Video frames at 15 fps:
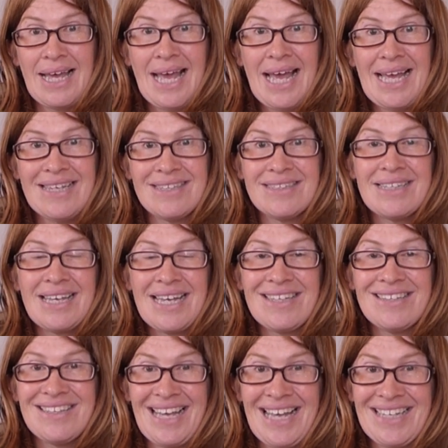and
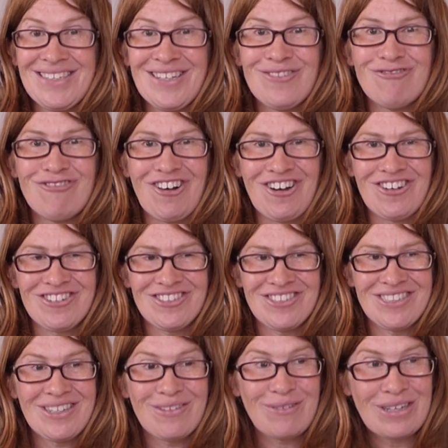in
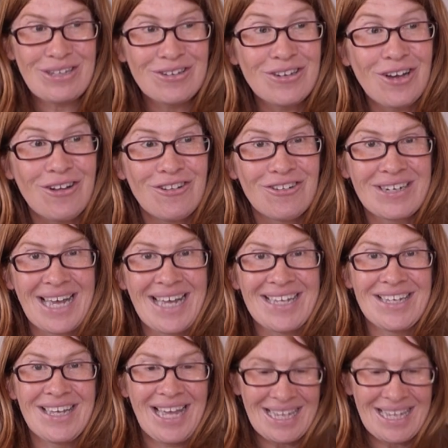rocks when you go looking,